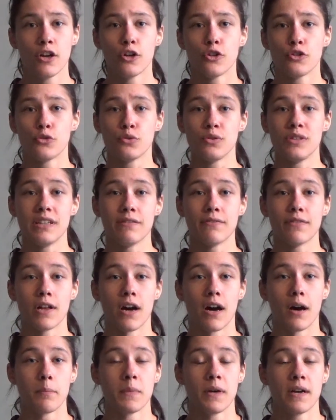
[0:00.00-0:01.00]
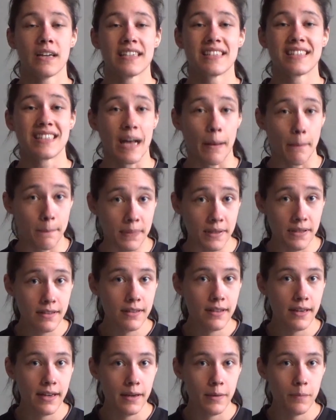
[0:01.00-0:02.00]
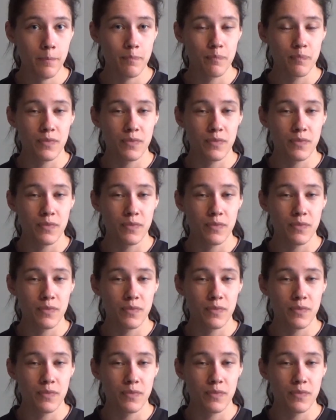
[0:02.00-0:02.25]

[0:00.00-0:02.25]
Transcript: to develop stability,